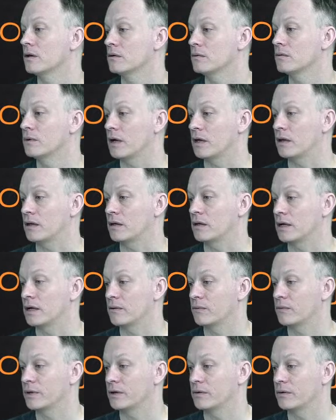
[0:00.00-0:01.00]
Well,
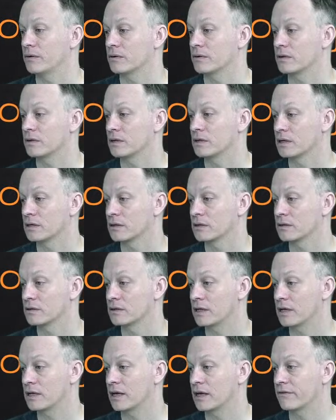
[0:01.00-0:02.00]
we don't
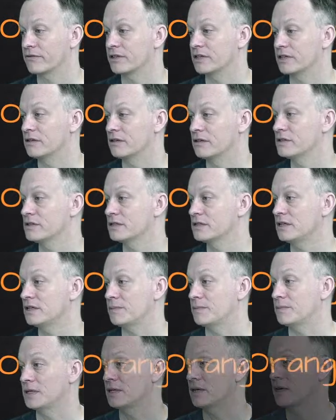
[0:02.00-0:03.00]
have to even see me.